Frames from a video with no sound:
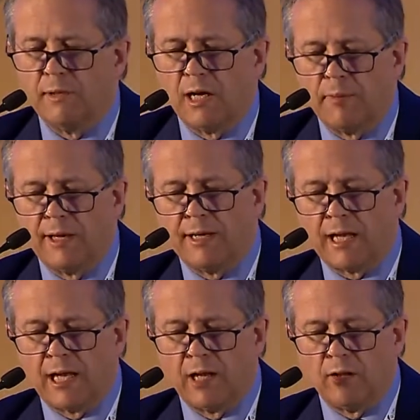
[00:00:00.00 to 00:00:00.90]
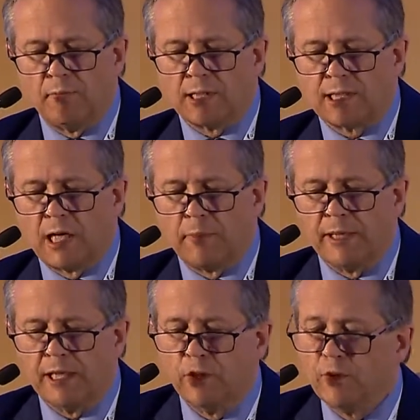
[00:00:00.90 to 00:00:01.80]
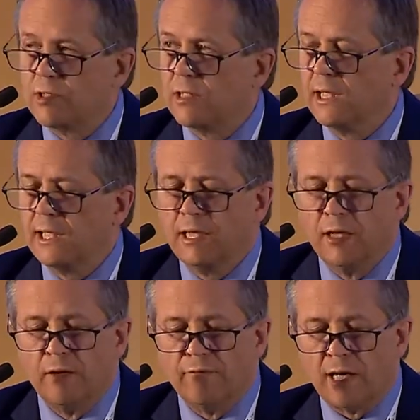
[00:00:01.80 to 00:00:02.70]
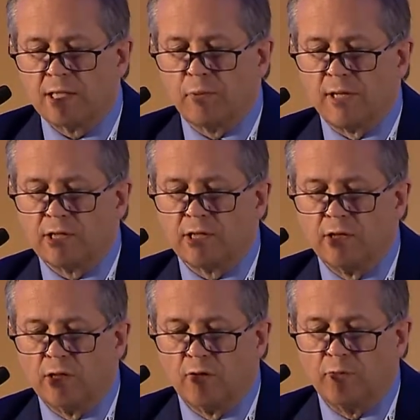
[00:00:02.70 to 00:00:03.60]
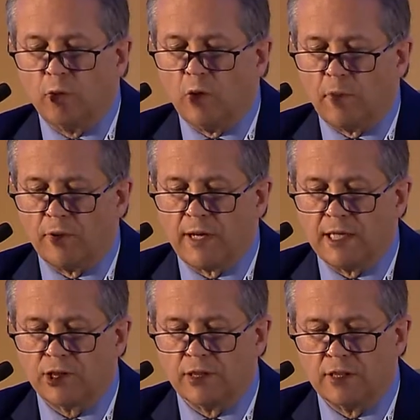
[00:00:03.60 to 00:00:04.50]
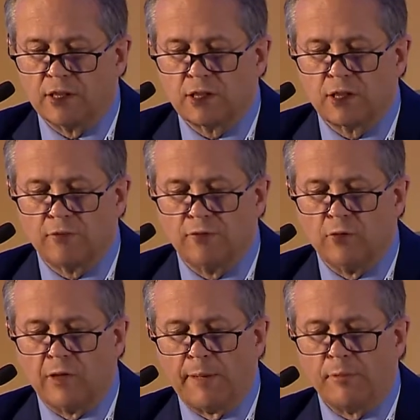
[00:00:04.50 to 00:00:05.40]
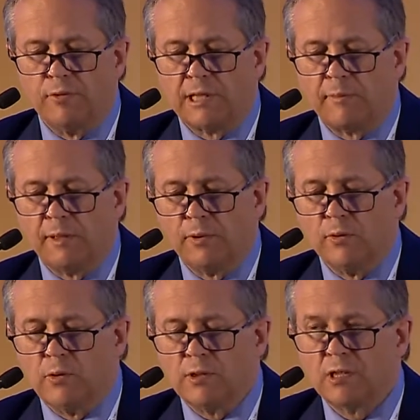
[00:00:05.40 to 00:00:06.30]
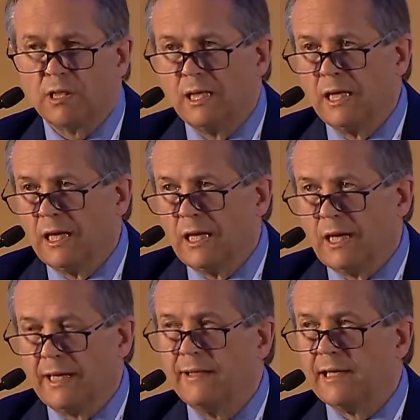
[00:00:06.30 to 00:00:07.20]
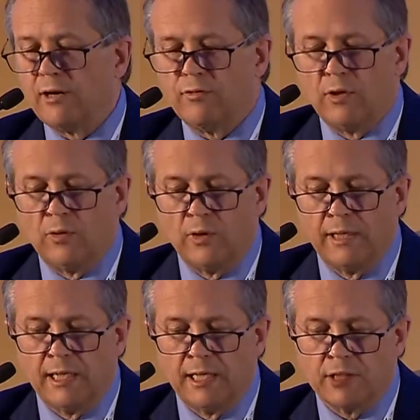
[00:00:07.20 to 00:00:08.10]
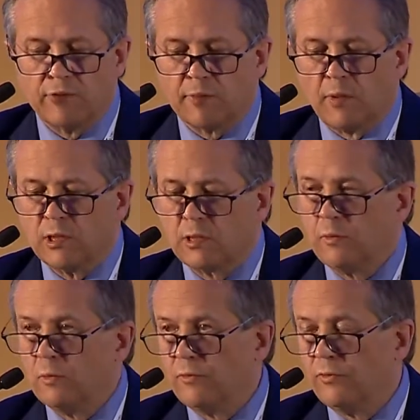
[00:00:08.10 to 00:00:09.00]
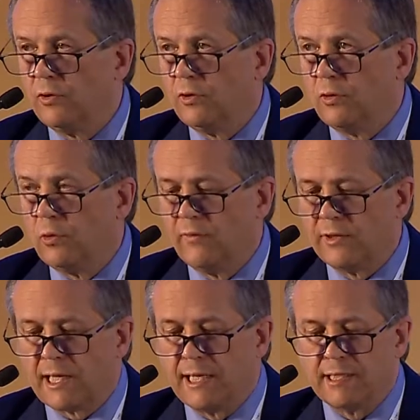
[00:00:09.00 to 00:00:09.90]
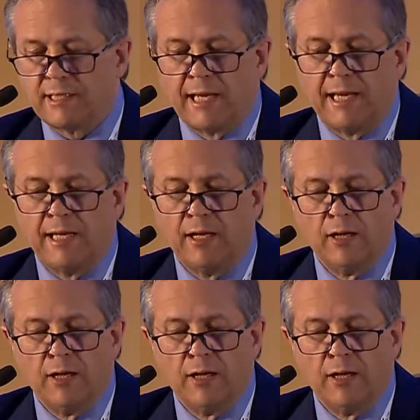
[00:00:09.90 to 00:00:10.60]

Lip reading: Masabi, who's the Vice President of Port Operations for Abu Dhabi Ports. And in that role, he is responsible for all of the day-to-day